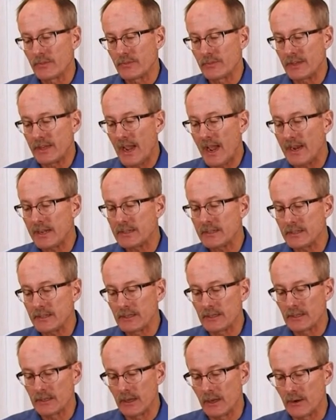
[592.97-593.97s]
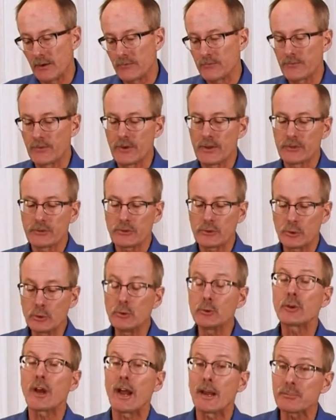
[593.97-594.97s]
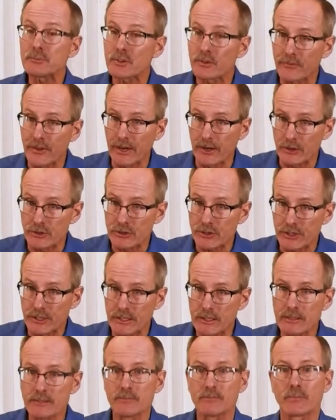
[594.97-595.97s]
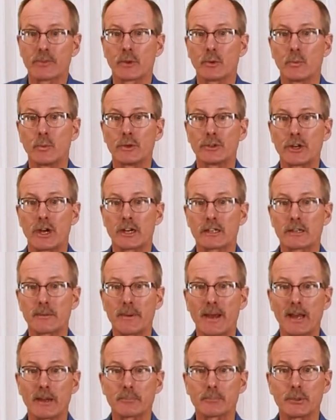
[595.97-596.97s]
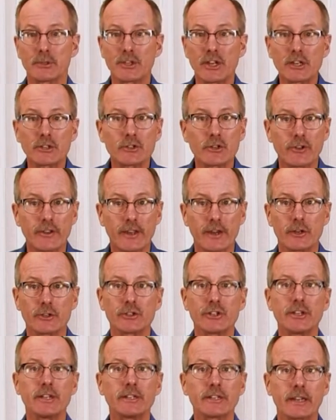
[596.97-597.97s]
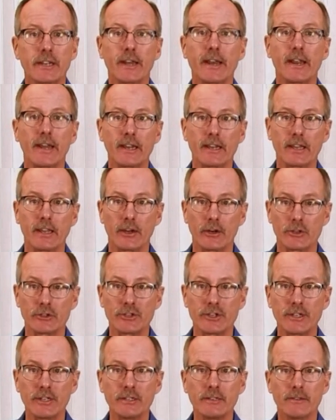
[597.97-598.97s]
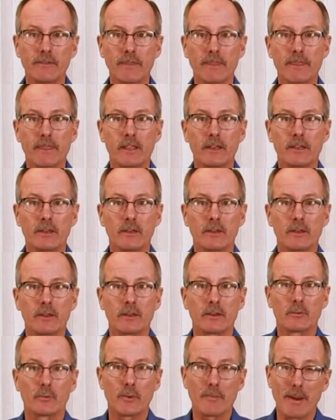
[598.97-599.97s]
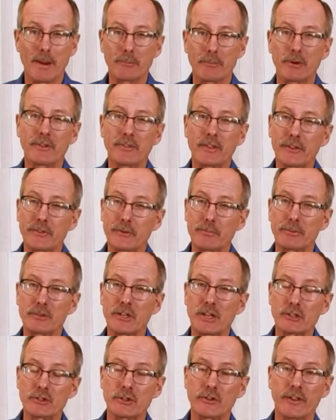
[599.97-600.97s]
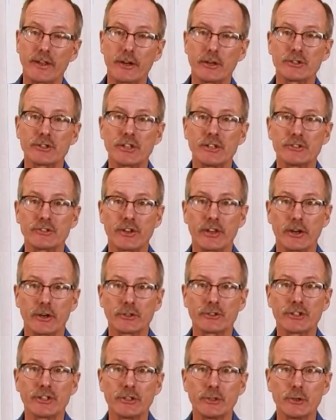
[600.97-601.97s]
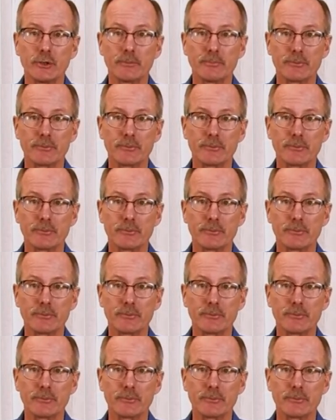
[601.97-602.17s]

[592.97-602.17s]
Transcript: the idea of two types of energy. We talked about potential energy and kinetic energy. remembering that the potential energy is the energy due to